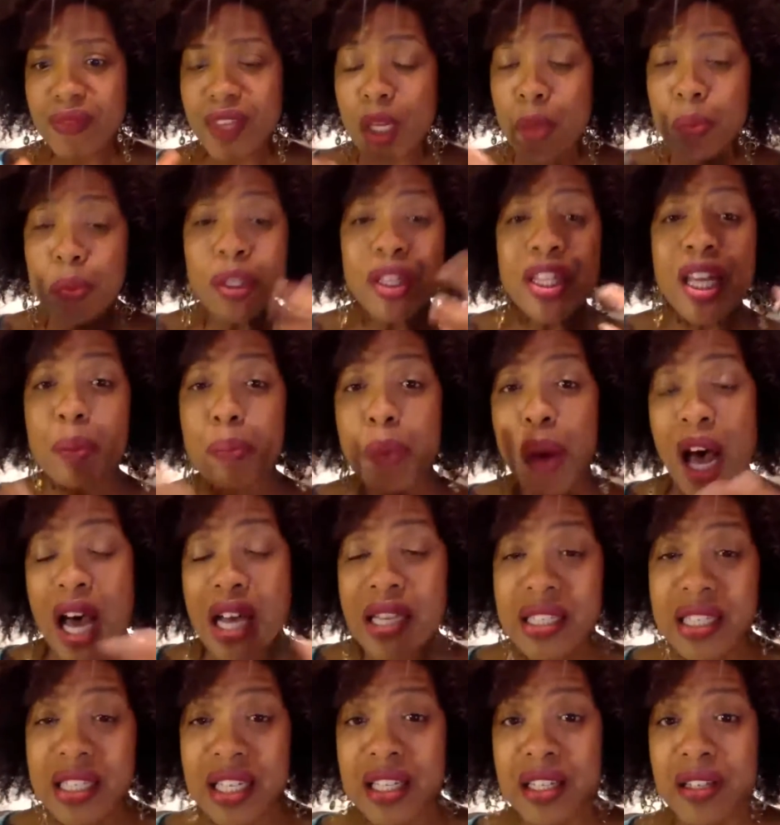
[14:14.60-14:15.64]
put that
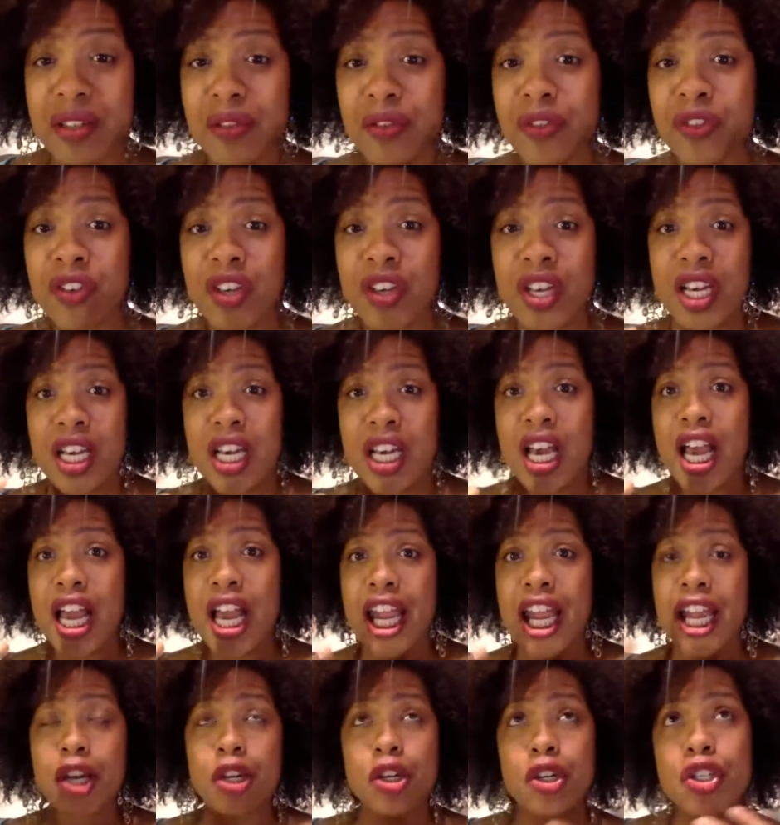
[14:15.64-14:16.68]
positive
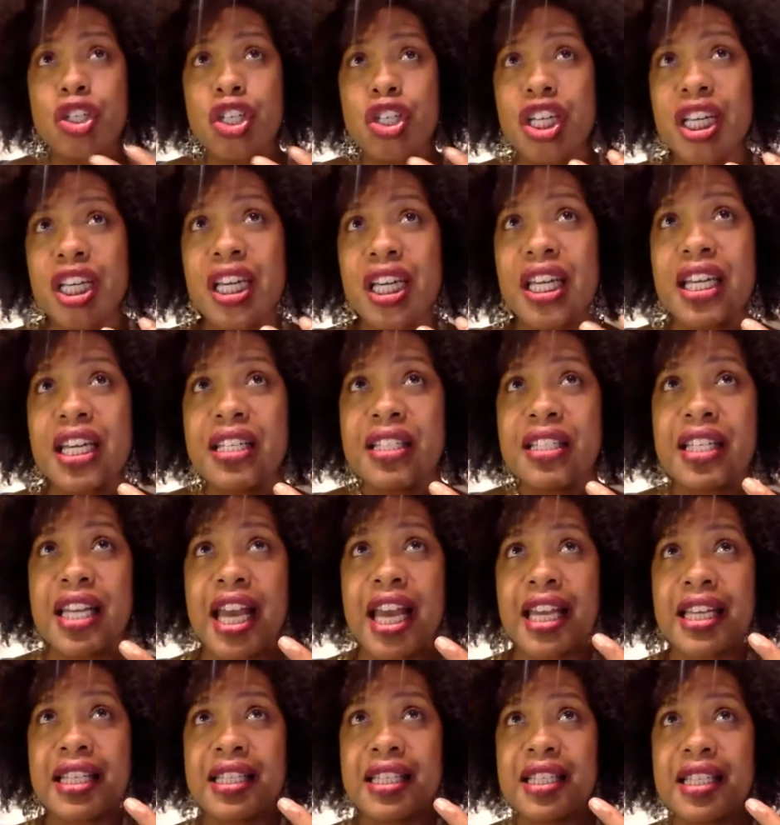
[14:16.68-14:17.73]
energy
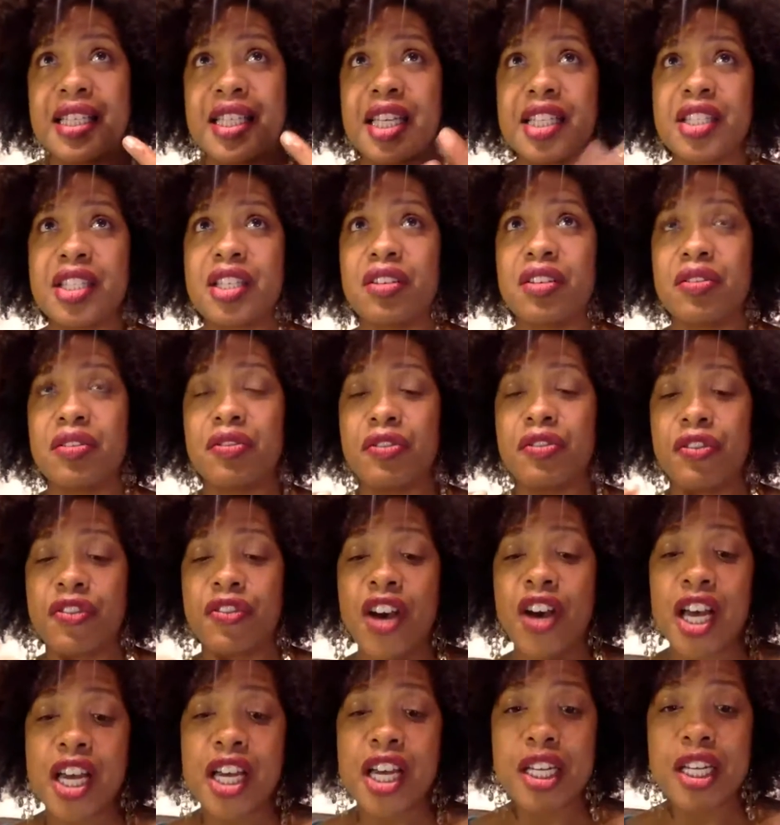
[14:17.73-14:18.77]
and sense of
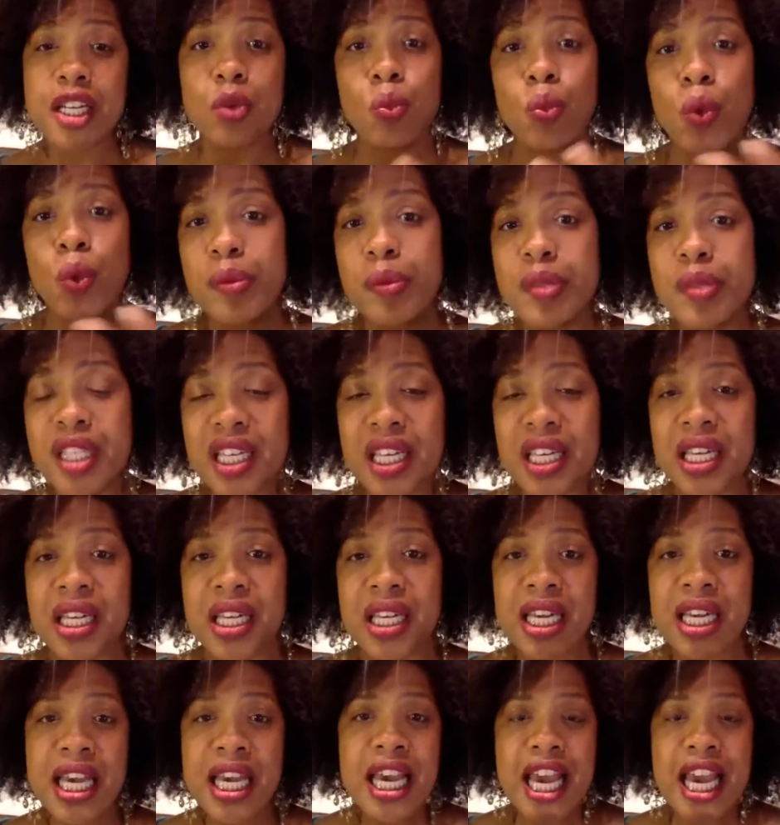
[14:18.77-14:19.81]
fun and
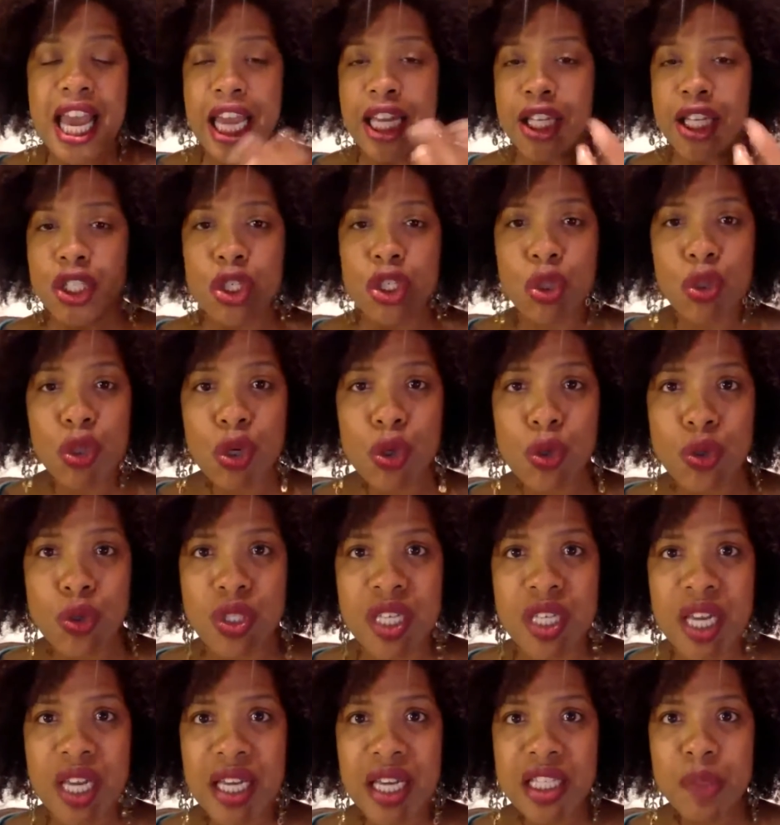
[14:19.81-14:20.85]
whimsy into those
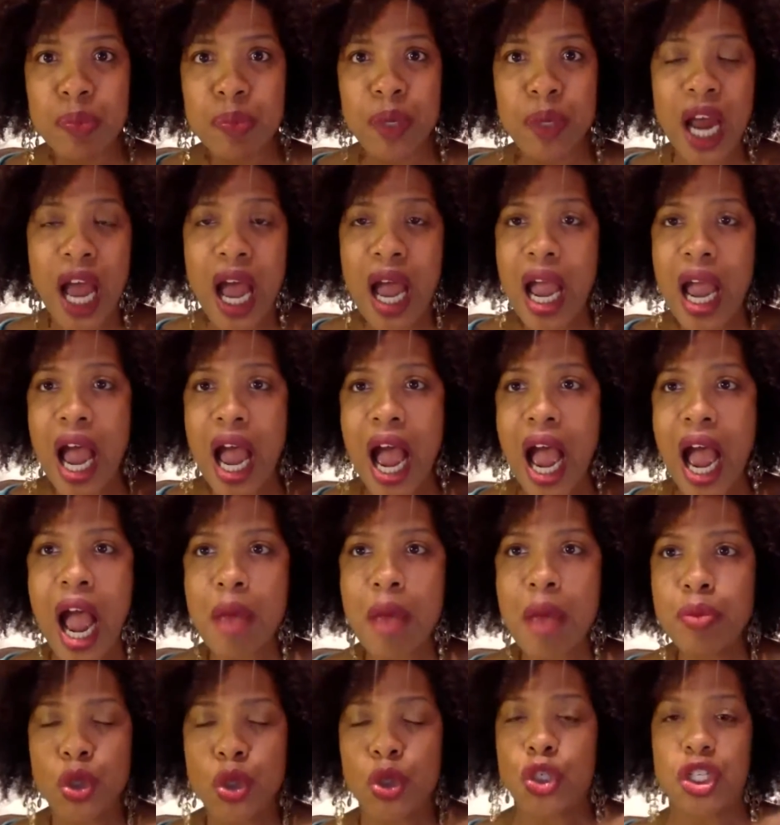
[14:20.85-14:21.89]
dates. But I'm
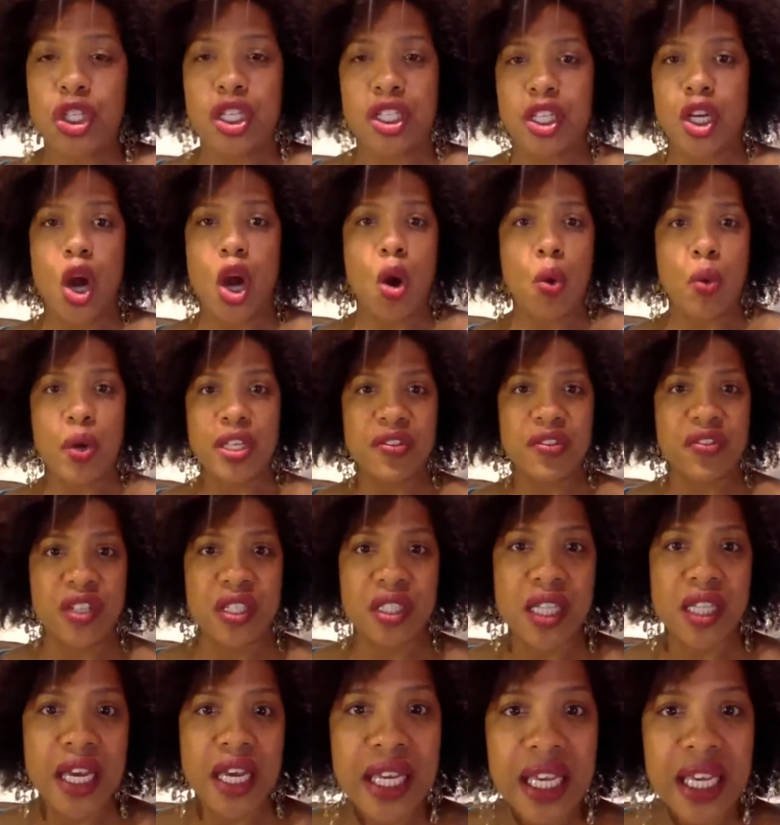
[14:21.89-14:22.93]
sure she doesn't always feel
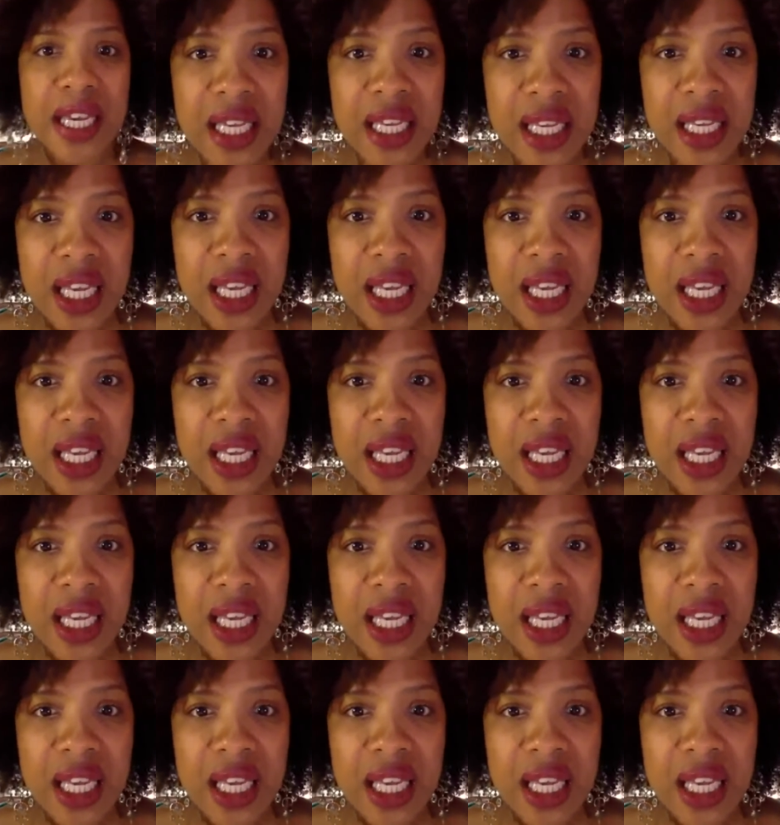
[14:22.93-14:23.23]
like it.